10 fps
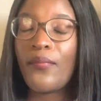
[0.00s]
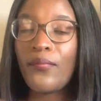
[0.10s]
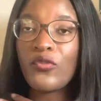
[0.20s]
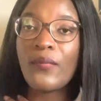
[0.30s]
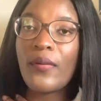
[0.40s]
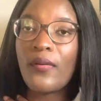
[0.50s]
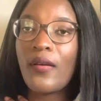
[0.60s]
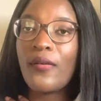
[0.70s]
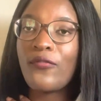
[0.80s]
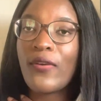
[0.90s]

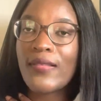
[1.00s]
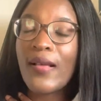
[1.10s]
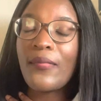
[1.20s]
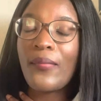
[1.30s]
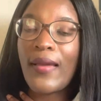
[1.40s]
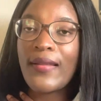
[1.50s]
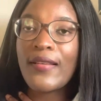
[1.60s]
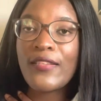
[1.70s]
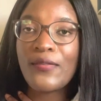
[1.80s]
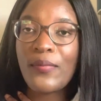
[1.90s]
for example, my
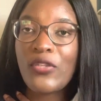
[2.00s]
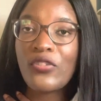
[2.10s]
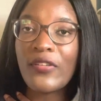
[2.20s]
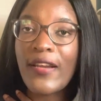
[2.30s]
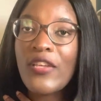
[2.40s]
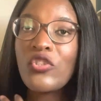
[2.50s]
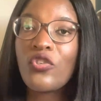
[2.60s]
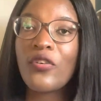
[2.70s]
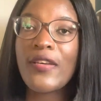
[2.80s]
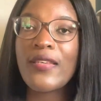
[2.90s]
nurse patient
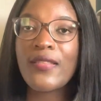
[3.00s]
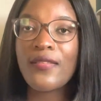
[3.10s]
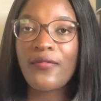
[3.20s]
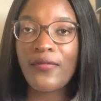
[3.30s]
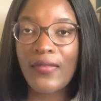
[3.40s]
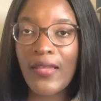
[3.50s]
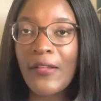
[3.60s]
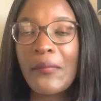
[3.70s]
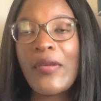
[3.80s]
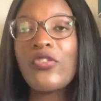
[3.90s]
ratio is
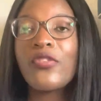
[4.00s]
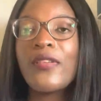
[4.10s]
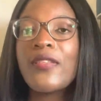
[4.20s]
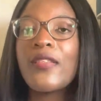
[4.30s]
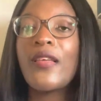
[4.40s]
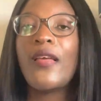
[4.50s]
10 patients,